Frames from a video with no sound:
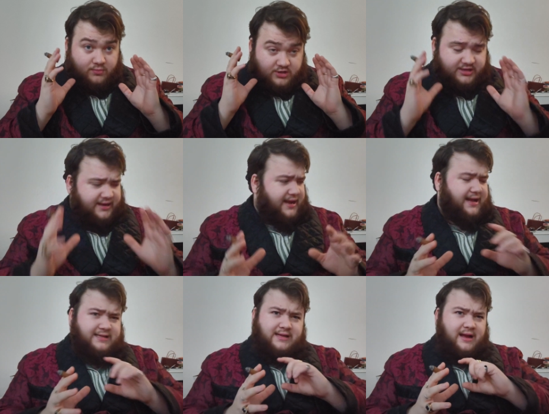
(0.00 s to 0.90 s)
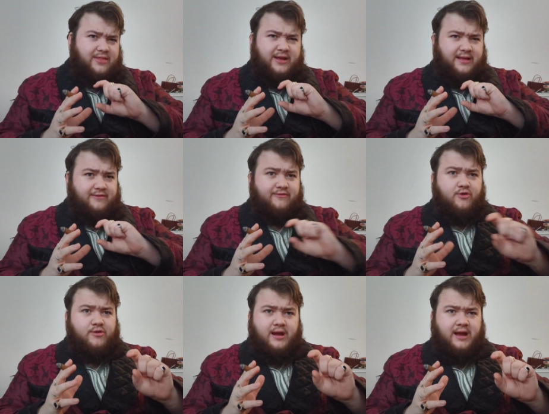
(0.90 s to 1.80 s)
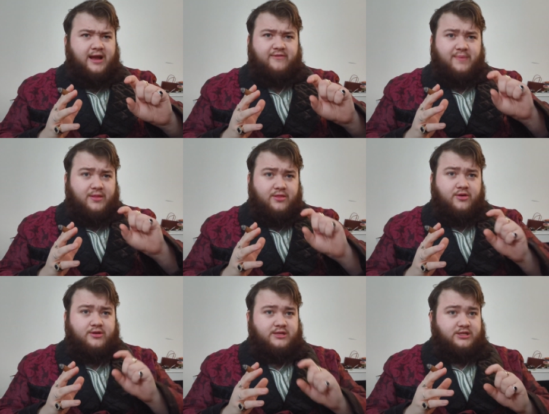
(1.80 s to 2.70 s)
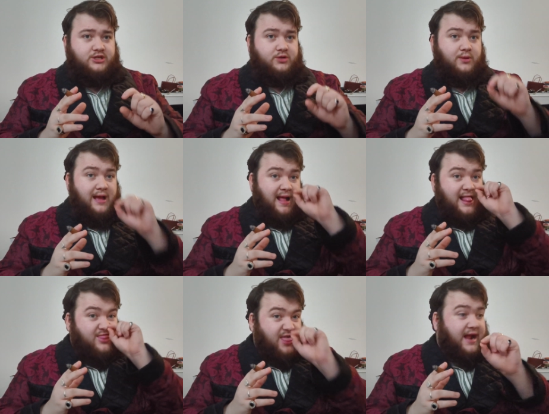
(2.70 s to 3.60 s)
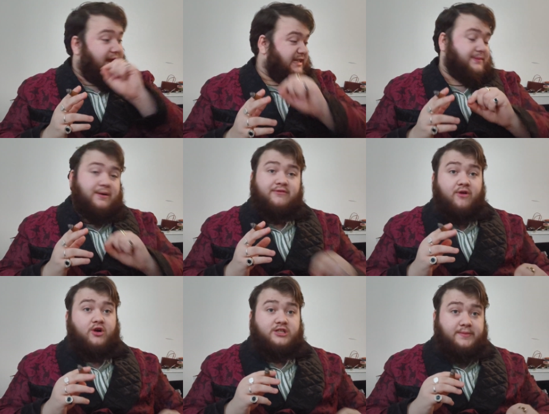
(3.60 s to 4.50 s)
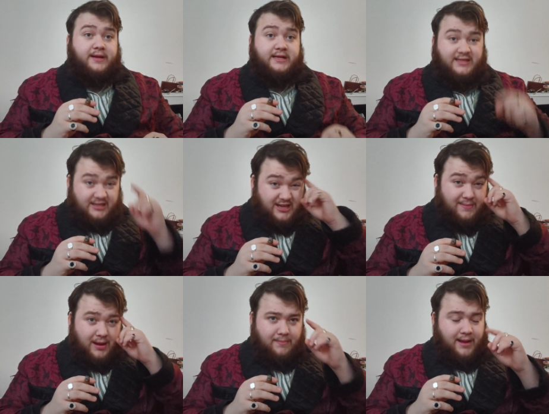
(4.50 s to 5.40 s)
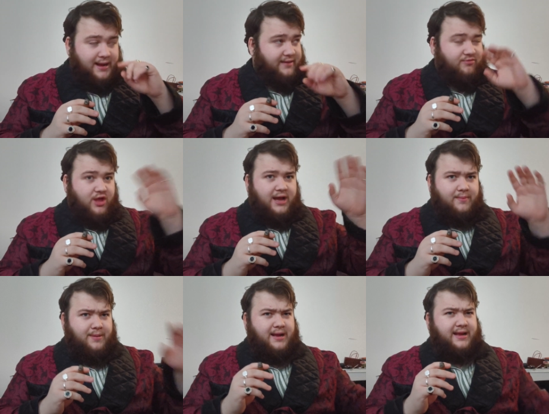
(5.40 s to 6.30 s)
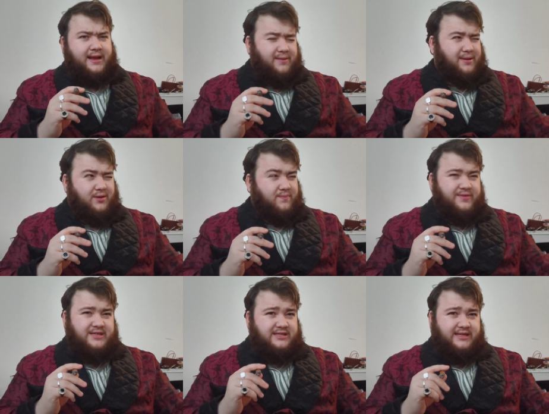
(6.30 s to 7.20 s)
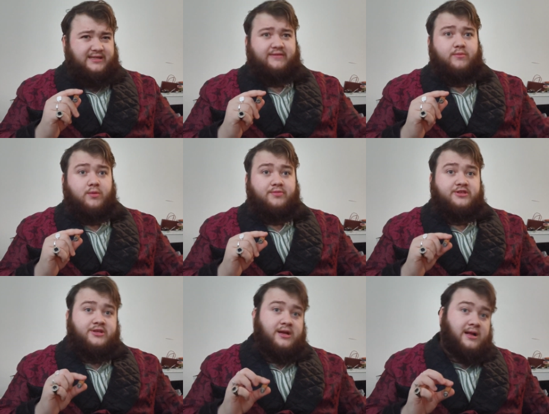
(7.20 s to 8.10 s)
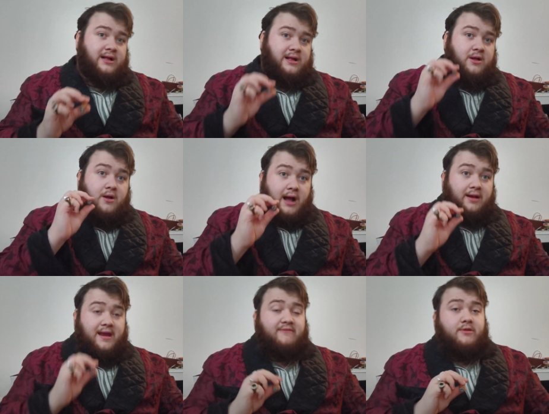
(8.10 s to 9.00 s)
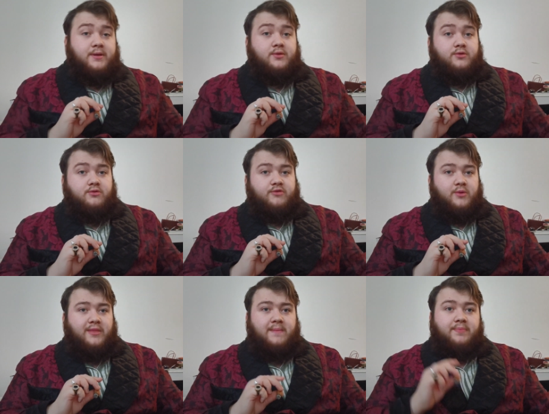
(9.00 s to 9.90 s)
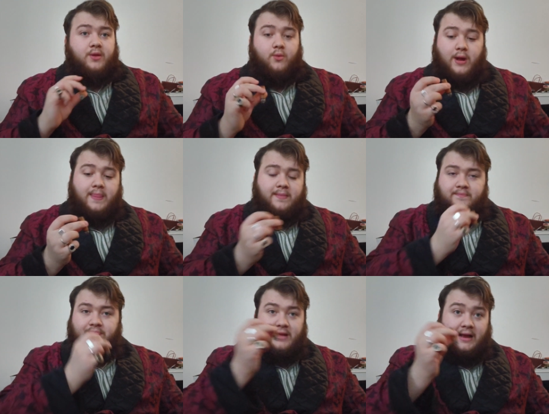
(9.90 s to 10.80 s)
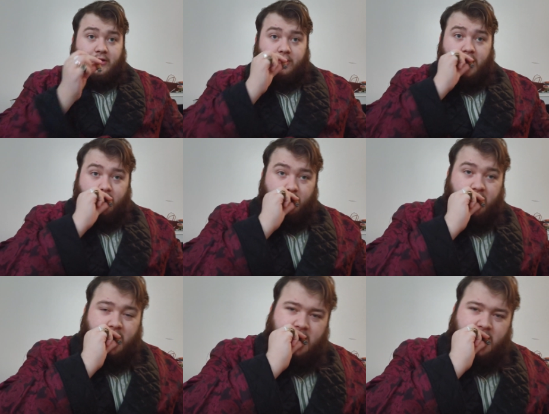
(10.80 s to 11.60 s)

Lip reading: cigars there, I think they're 4.5 by 32. They last about 40 minutes. In my mind, I've not had a packet in about 6-7 months. I'll definitely be doing a review on them when I do get them.